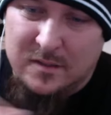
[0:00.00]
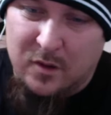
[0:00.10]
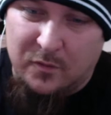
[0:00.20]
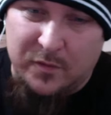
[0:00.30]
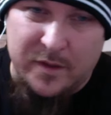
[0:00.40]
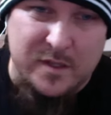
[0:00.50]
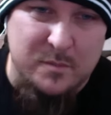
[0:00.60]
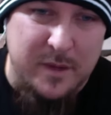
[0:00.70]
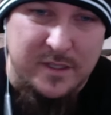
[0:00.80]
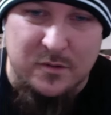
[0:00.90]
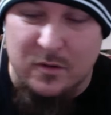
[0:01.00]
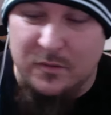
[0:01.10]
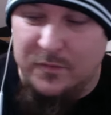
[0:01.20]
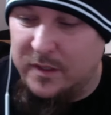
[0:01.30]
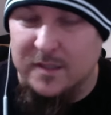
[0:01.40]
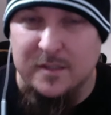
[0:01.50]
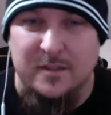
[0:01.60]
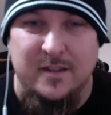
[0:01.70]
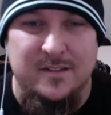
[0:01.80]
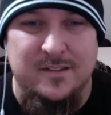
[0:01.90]
Hopefully this makes it through. If it doesn't,
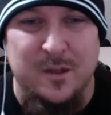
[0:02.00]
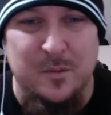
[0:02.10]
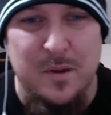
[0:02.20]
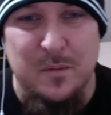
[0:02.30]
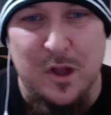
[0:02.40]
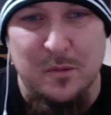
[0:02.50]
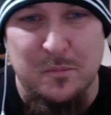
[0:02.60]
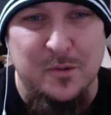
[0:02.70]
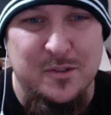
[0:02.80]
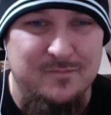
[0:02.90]
it's going to be a blog post.